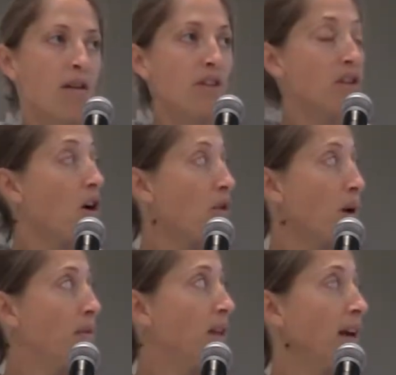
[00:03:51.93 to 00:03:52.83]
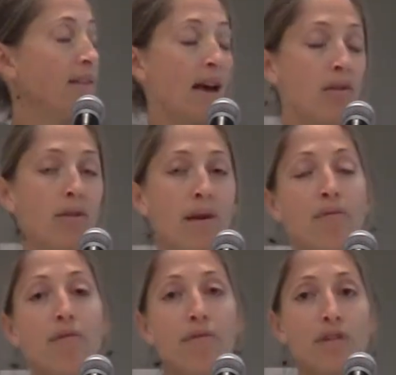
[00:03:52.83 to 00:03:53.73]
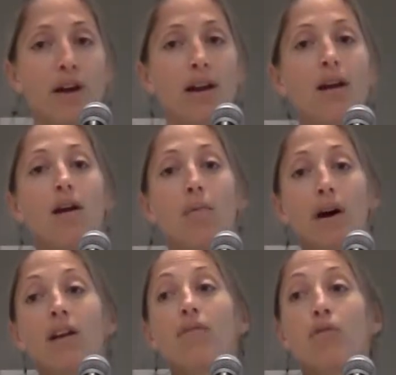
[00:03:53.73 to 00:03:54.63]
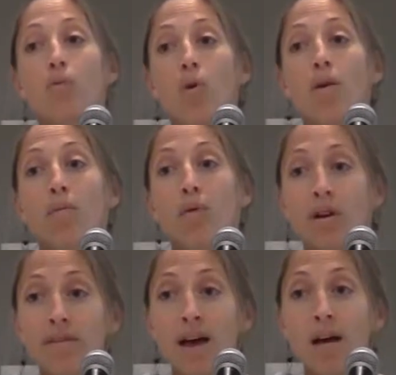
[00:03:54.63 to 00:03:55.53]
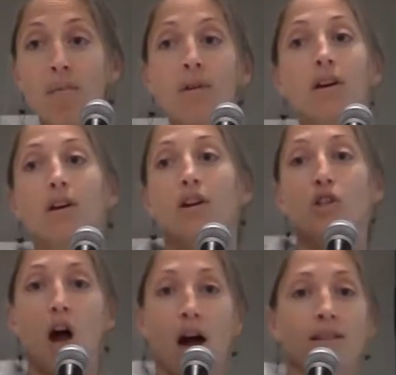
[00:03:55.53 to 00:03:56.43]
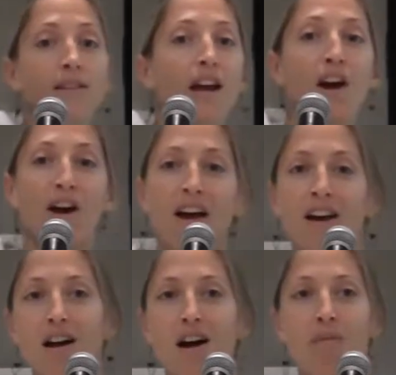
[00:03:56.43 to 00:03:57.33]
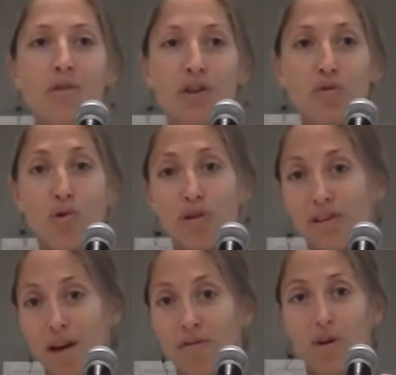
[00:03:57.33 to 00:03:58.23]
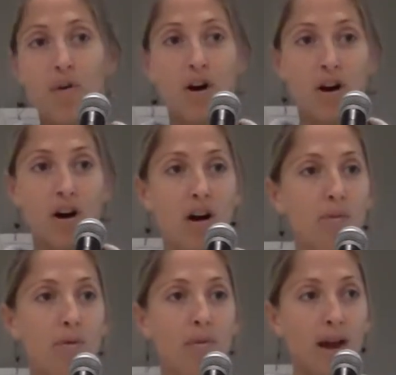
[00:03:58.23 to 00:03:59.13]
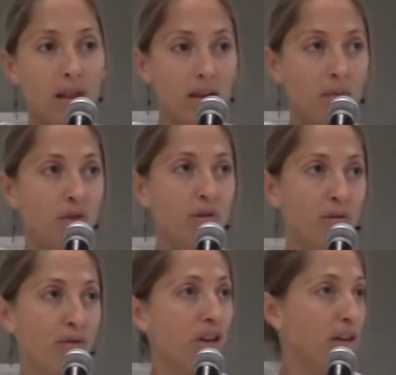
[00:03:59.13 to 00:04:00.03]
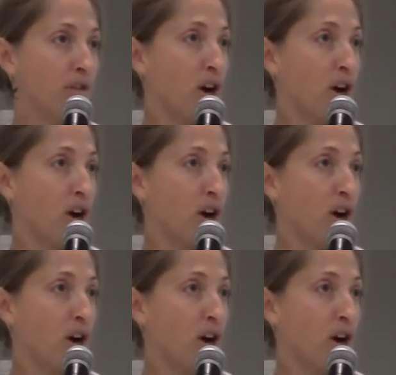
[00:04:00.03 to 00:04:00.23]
visit our website and download them for free. But if you want more of them, talk to Tara. Um, you can order them from her and we will mail them to you free of